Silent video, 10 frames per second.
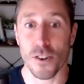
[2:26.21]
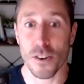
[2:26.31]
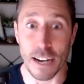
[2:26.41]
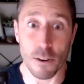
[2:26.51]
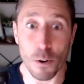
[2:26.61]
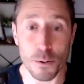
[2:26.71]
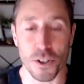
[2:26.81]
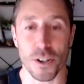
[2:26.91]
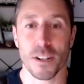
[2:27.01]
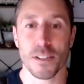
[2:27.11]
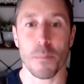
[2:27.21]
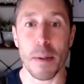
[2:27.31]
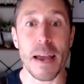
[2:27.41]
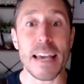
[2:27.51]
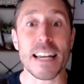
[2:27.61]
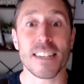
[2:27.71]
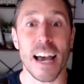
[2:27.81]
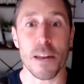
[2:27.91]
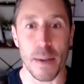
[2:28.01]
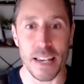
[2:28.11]
agriculture, to eat a
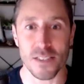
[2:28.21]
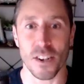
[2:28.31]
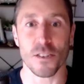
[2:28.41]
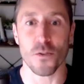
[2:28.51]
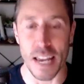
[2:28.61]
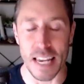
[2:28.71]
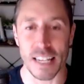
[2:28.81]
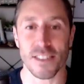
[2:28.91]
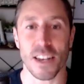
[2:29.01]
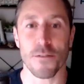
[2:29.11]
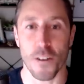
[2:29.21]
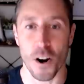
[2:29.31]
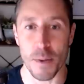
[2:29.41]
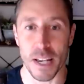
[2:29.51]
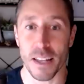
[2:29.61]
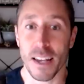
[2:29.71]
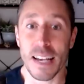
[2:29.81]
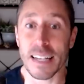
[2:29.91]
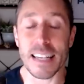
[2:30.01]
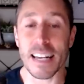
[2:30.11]
diet based on grains and farming,
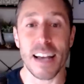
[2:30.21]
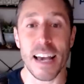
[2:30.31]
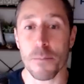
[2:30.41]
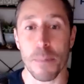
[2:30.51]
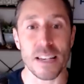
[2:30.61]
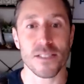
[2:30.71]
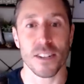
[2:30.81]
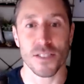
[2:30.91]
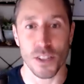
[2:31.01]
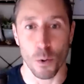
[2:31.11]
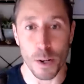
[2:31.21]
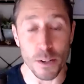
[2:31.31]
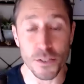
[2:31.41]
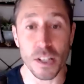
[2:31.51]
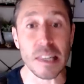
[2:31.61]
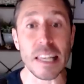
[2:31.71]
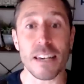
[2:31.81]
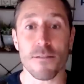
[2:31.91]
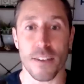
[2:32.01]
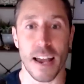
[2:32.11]
to eat a diet based on seed oils, to
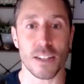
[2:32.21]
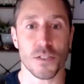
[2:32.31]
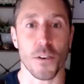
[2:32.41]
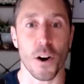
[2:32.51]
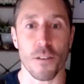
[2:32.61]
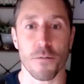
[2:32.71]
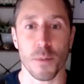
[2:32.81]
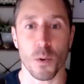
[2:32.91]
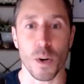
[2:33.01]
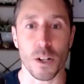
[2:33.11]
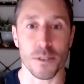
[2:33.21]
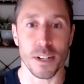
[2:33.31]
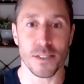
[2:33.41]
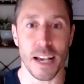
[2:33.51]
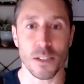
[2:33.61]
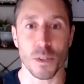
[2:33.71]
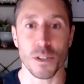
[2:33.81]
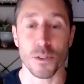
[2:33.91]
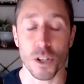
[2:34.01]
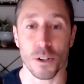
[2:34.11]
live as far from the wilderness as we
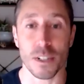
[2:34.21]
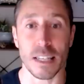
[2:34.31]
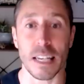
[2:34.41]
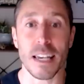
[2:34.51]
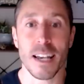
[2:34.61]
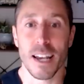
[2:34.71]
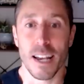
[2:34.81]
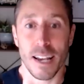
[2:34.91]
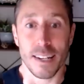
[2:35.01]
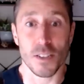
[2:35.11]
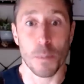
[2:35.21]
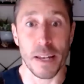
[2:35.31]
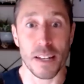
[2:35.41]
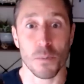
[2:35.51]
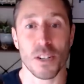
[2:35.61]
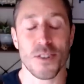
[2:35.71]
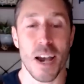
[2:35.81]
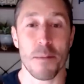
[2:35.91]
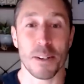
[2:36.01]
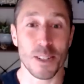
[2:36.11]
do currently, to spend as much
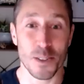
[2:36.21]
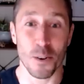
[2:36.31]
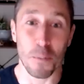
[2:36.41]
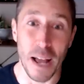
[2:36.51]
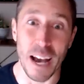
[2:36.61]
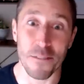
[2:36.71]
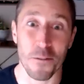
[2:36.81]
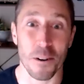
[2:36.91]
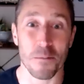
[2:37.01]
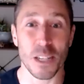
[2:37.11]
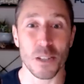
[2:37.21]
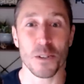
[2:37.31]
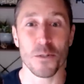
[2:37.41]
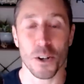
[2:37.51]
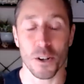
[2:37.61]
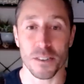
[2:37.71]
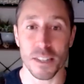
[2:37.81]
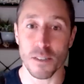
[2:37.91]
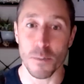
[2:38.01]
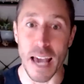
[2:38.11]
time on digital platforms as we do
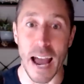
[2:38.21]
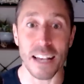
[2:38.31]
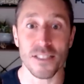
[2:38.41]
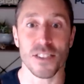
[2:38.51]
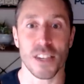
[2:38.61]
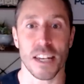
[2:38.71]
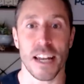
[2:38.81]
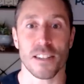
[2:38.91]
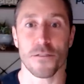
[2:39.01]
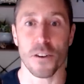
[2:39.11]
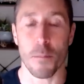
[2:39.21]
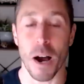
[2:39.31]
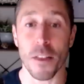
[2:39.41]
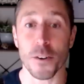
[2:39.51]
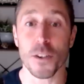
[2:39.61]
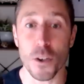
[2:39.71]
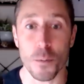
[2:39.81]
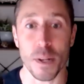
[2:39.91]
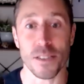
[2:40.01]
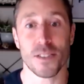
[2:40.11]
currently, to be as disconnected from other
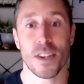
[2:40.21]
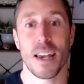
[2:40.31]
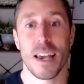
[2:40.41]
humans